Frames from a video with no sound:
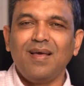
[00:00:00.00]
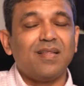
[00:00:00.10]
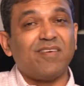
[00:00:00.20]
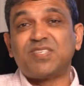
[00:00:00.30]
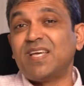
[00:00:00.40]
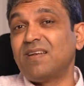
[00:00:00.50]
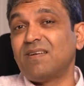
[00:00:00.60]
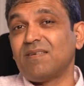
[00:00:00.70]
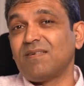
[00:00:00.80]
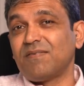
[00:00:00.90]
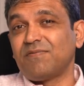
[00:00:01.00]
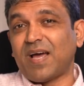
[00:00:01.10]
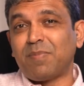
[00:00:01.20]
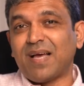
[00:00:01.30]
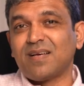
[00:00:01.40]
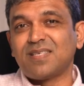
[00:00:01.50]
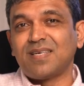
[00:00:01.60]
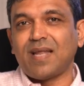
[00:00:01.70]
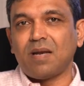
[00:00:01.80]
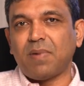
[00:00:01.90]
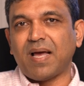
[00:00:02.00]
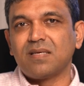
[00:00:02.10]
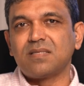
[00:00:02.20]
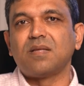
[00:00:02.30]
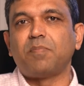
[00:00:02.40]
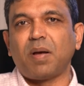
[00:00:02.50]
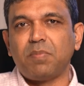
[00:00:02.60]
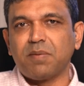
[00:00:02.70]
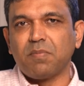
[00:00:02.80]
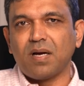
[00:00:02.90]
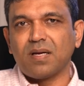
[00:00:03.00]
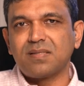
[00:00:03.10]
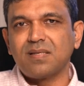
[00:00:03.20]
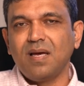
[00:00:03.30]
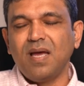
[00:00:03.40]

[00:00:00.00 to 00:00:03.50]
They've seen 5 baggers and 10 baggers in the public markets.